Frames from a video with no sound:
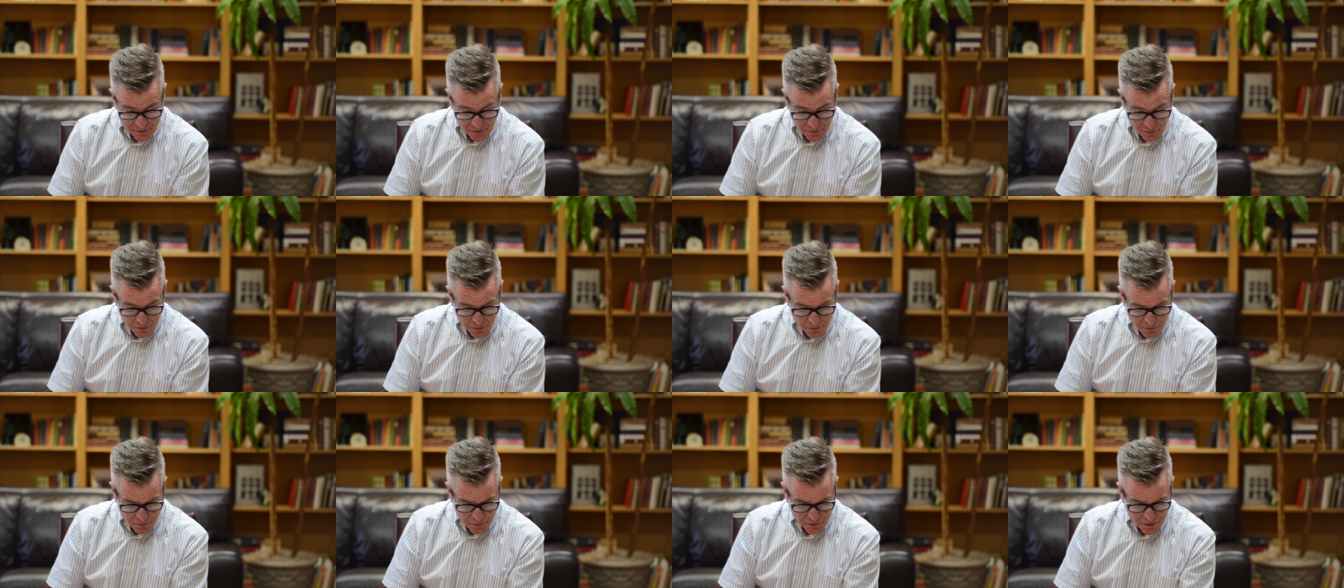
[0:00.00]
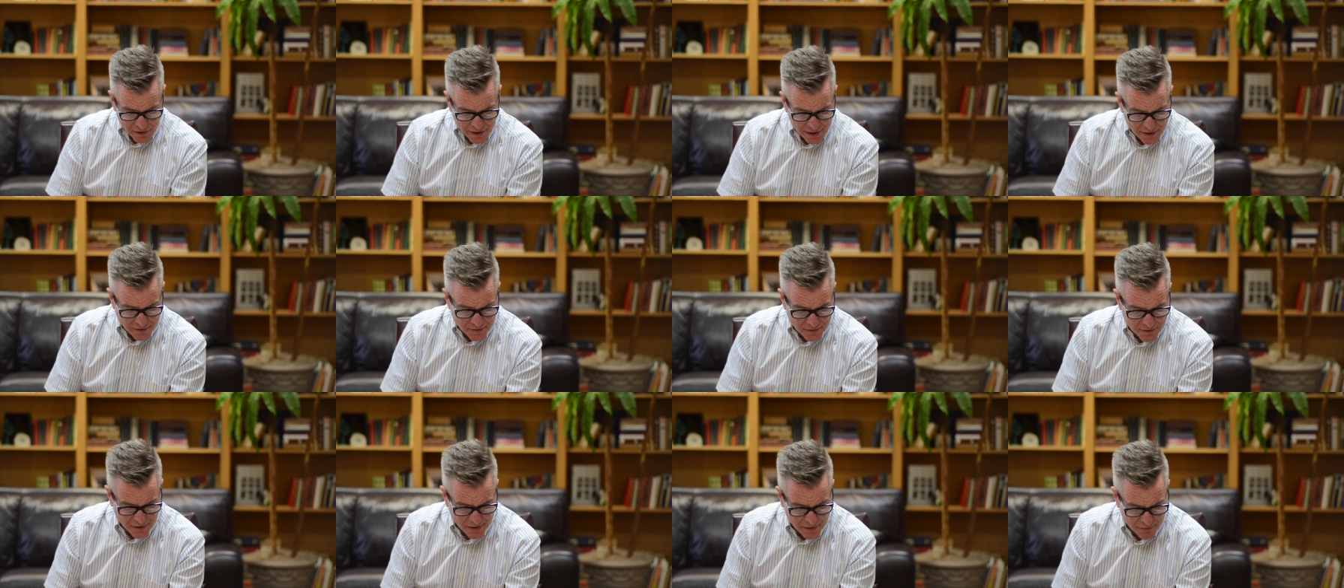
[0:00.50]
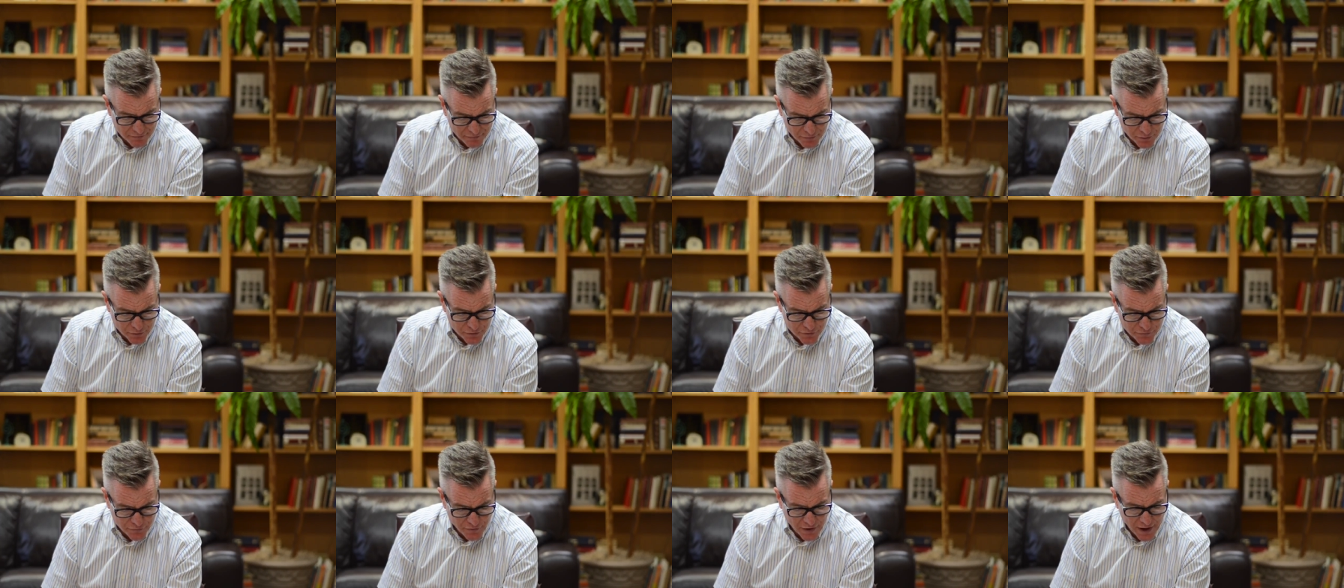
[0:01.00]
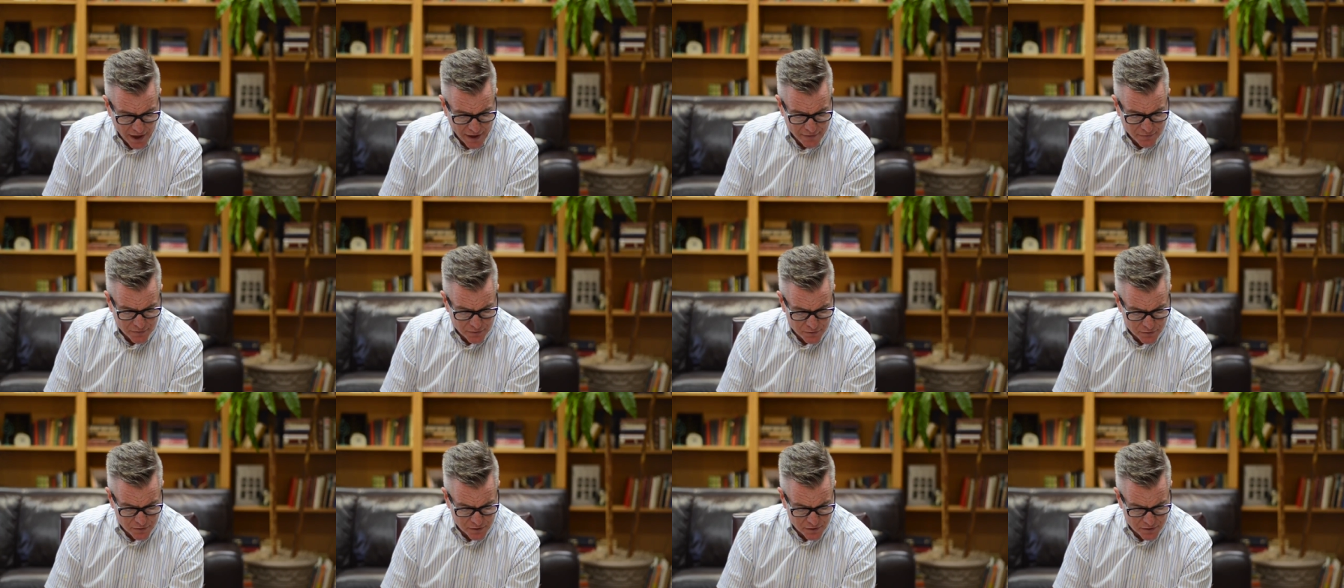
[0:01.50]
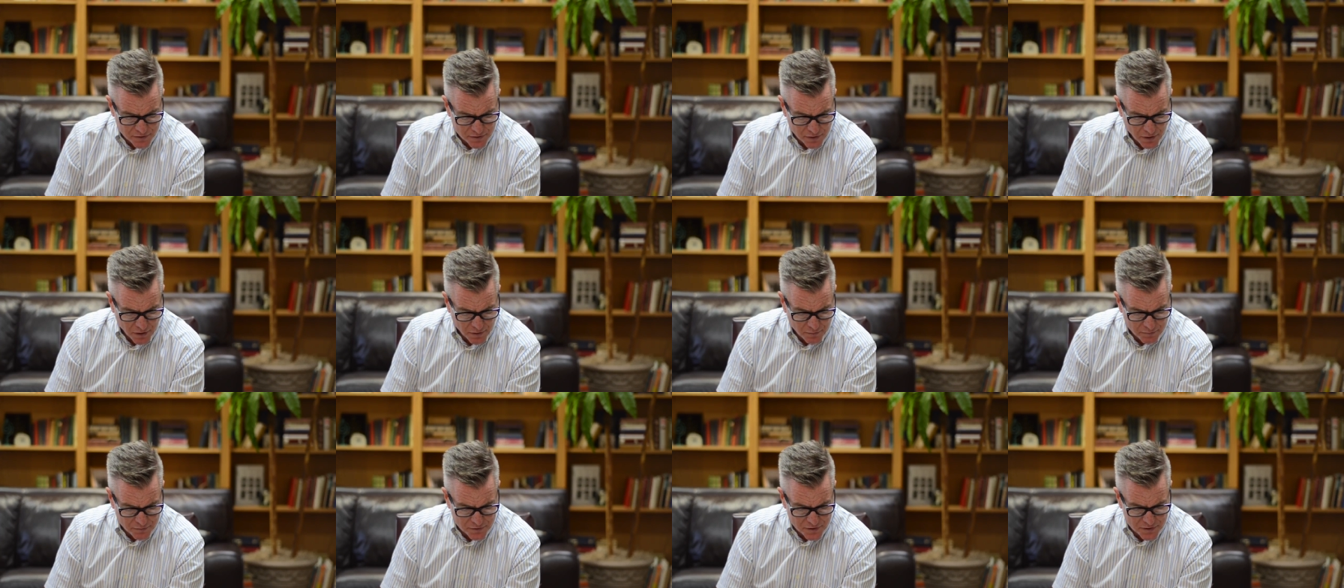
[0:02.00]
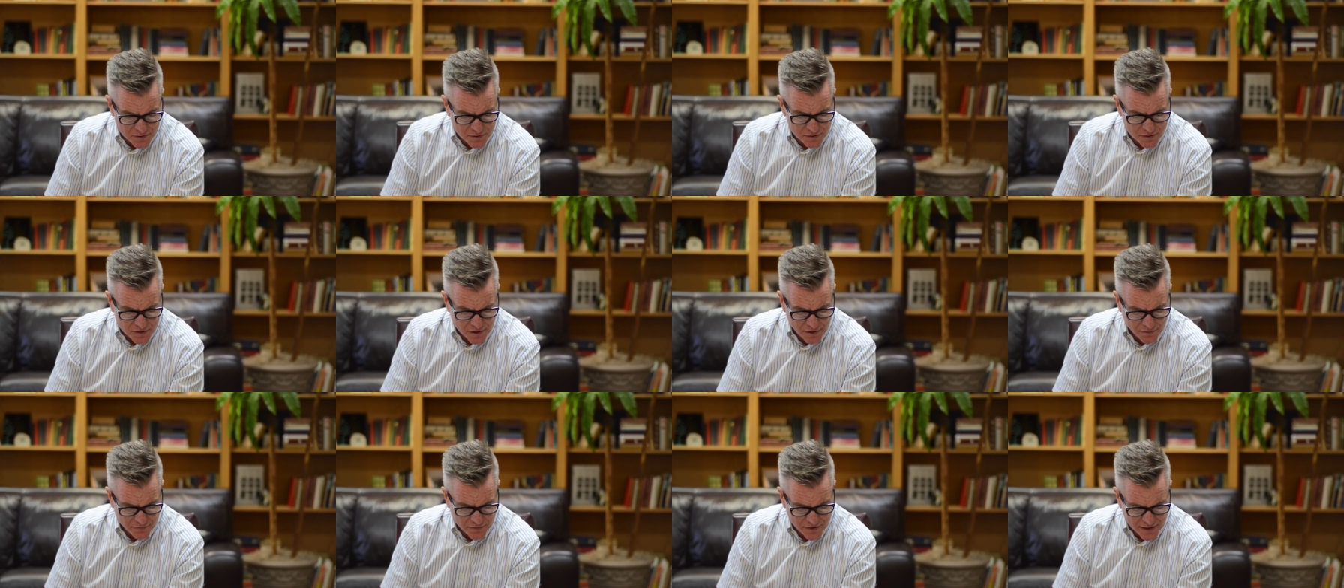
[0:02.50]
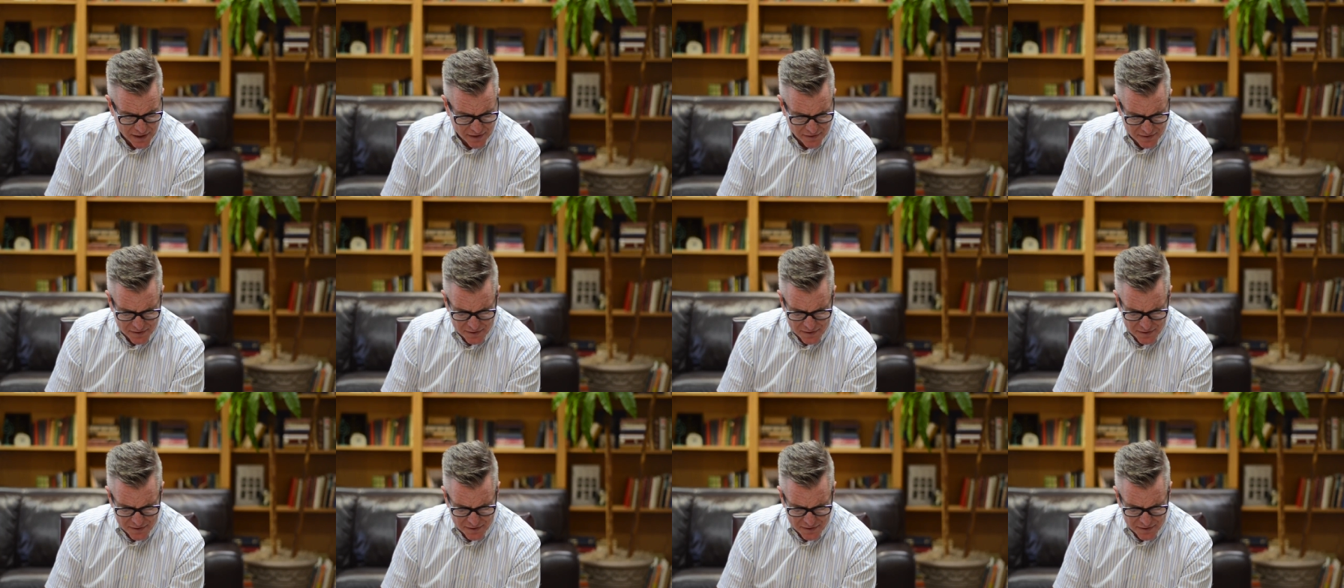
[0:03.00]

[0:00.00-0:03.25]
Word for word: Look, look at uh, verse five, Psalms Psalm 78.